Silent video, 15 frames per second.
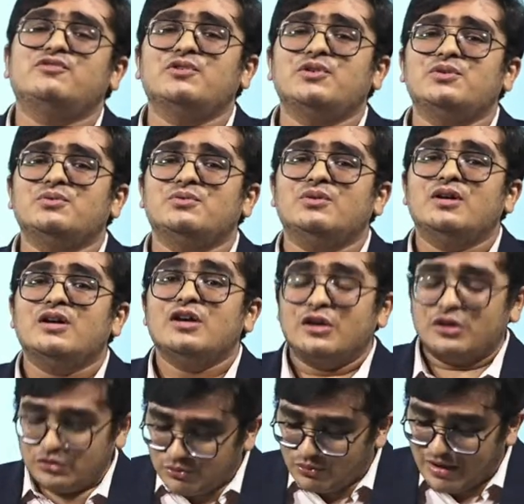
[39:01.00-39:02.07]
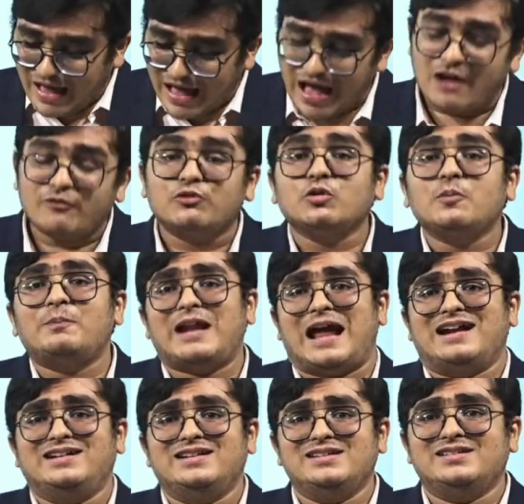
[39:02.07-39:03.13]
for you. You have to
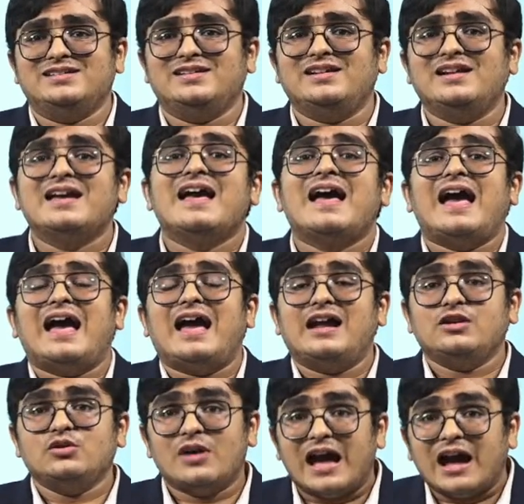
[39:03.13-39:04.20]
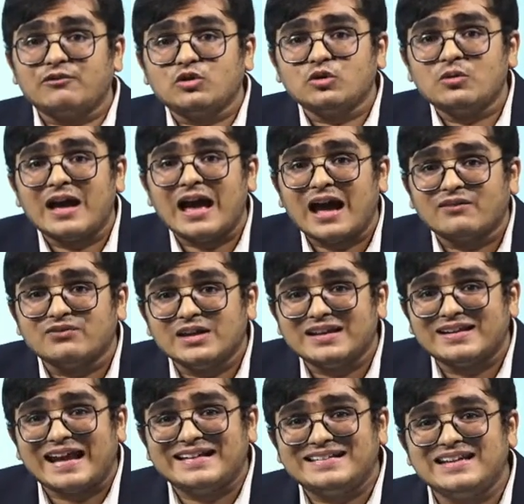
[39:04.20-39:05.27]
practice it, and you have to have the
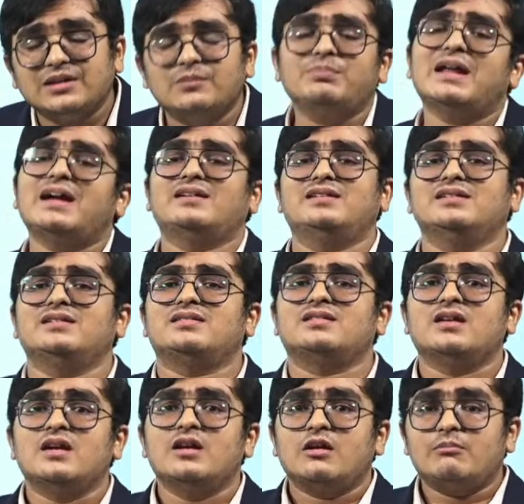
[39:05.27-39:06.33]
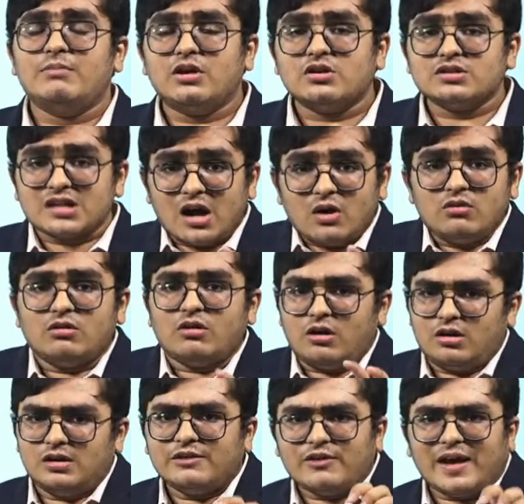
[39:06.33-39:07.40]
writing practice. Because how
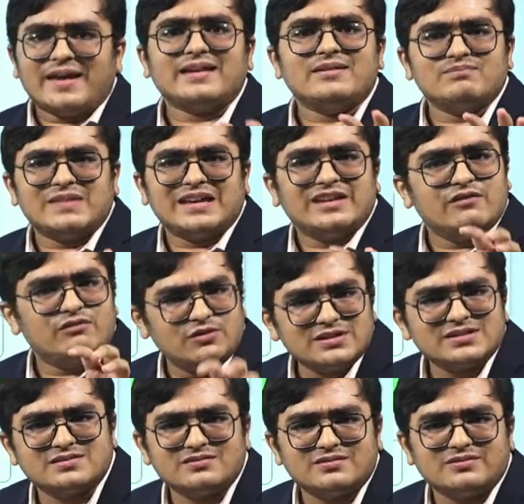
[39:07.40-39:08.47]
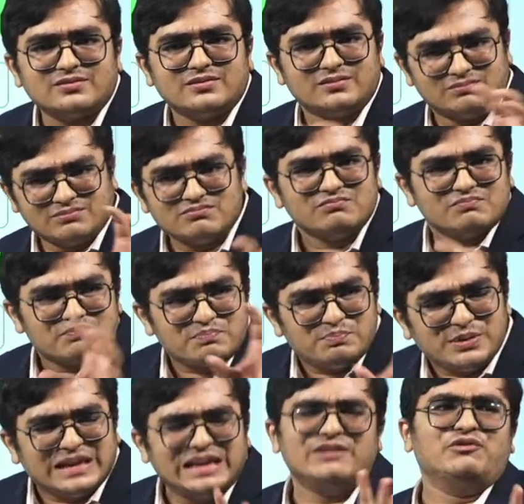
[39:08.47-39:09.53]
law, if I may give you a
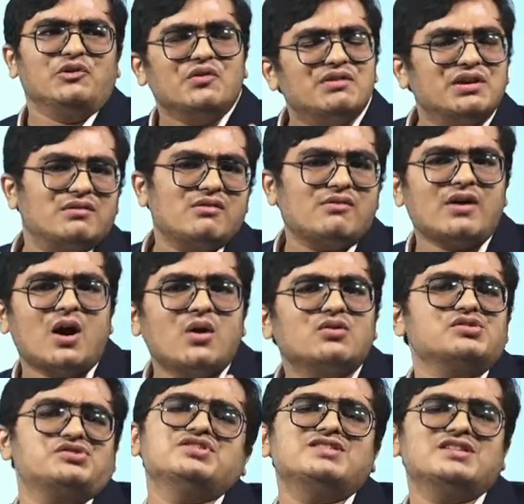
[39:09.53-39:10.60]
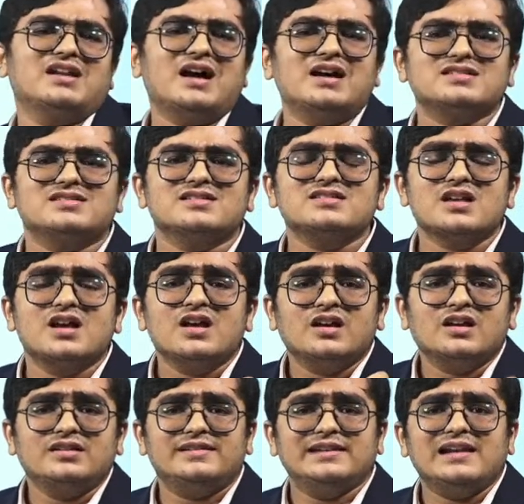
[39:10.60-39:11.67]
brief overview of how questions are asked is,
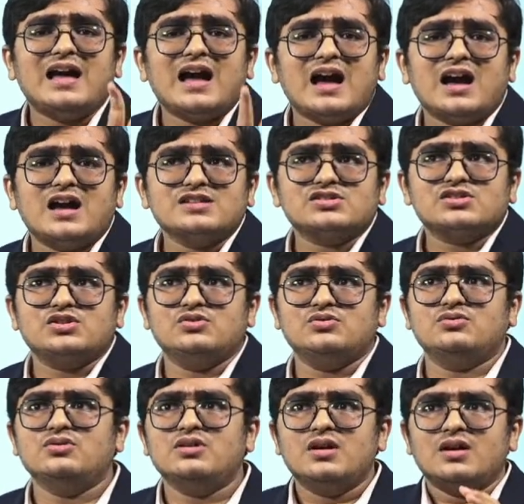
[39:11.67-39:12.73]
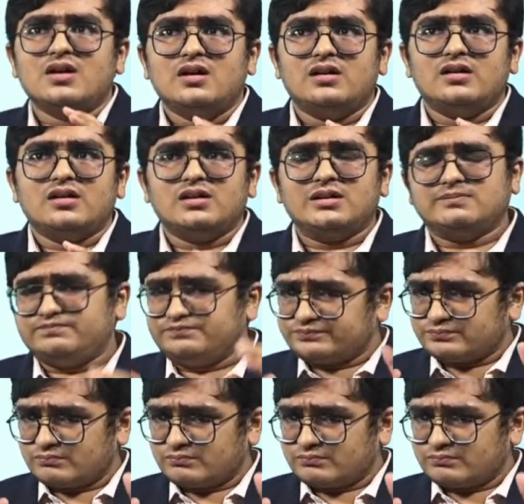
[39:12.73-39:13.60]
they'll ask you a